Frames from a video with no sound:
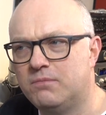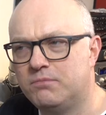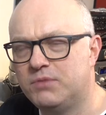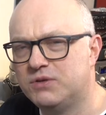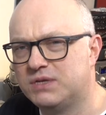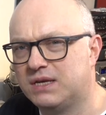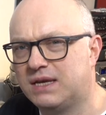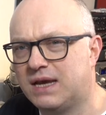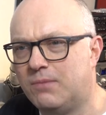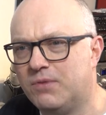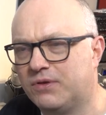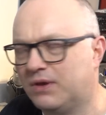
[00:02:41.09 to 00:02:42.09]
music
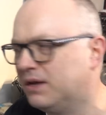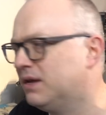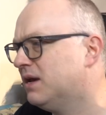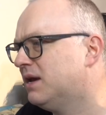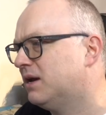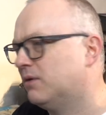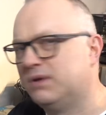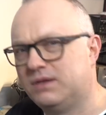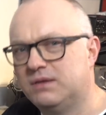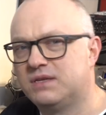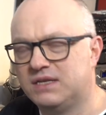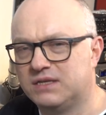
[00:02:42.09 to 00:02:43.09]
camera thing
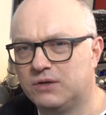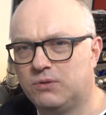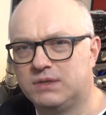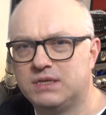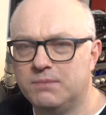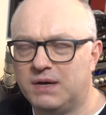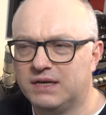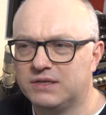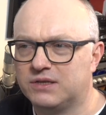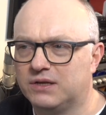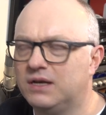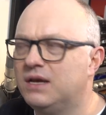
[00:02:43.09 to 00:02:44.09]
with decent quality
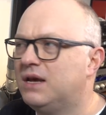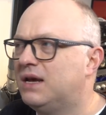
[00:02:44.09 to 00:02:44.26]
mics on it.